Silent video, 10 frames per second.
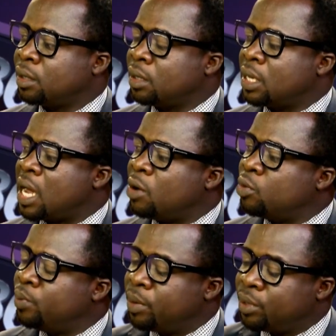Yeah, I will
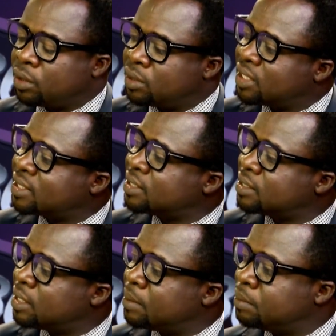blame it on the
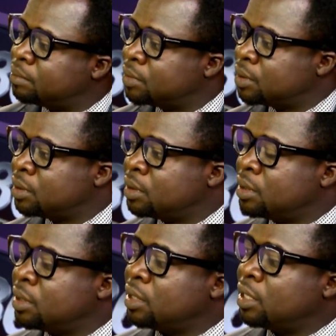system.
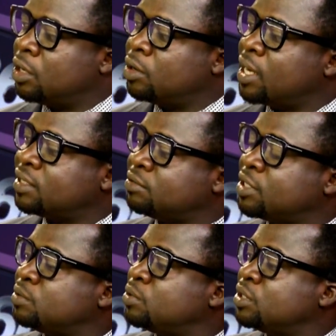A lawyer's
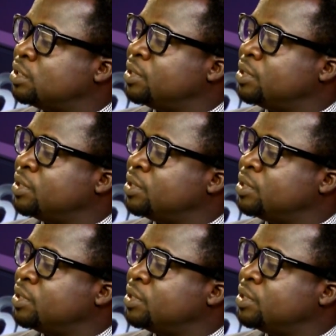responsibility.